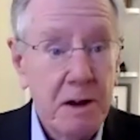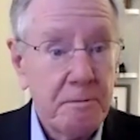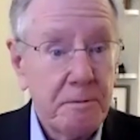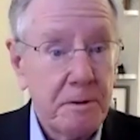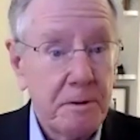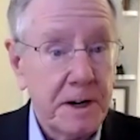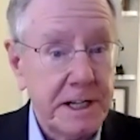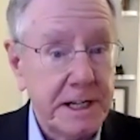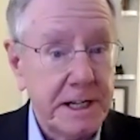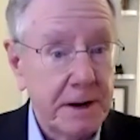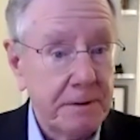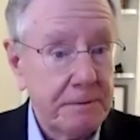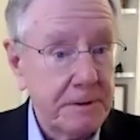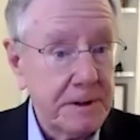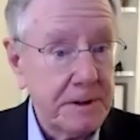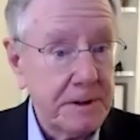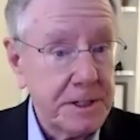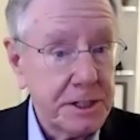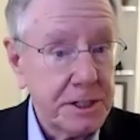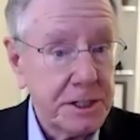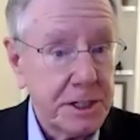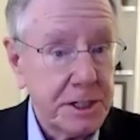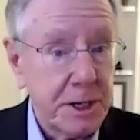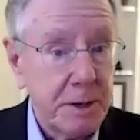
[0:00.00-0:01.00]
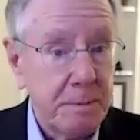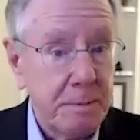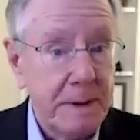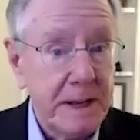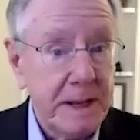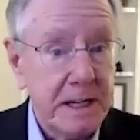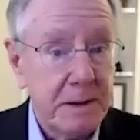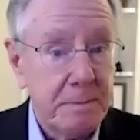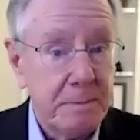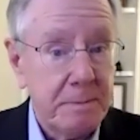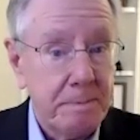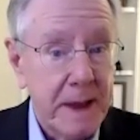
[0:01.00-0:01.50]
for differences to
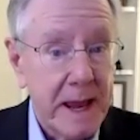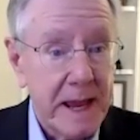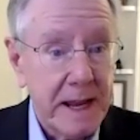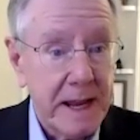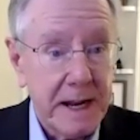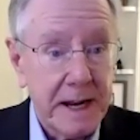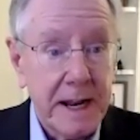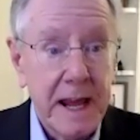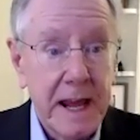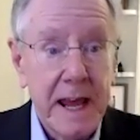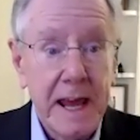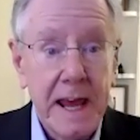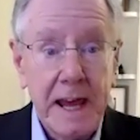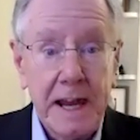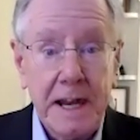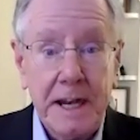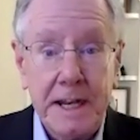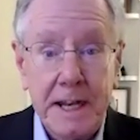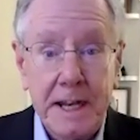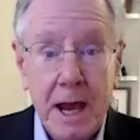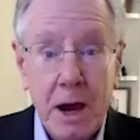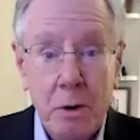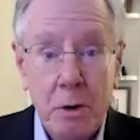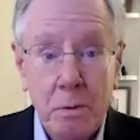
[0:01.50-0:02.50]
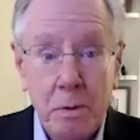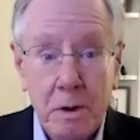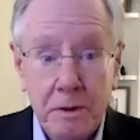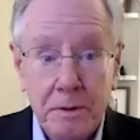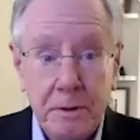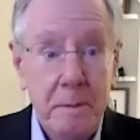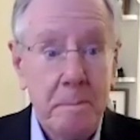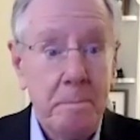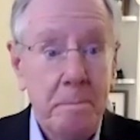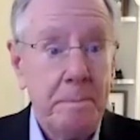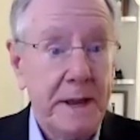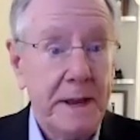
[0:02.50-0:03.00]
be debated and dealt with
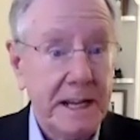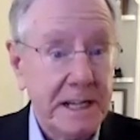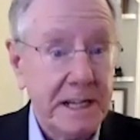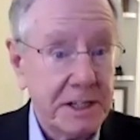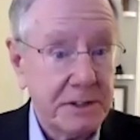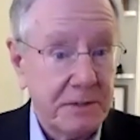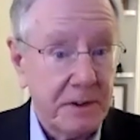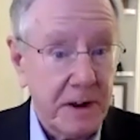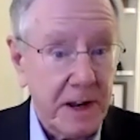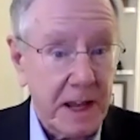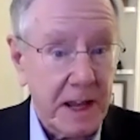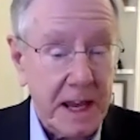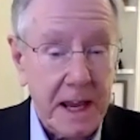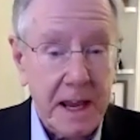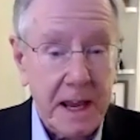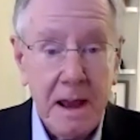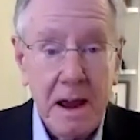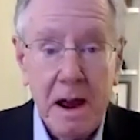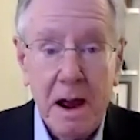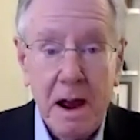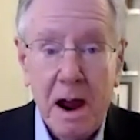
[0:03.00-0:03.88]
peacefully.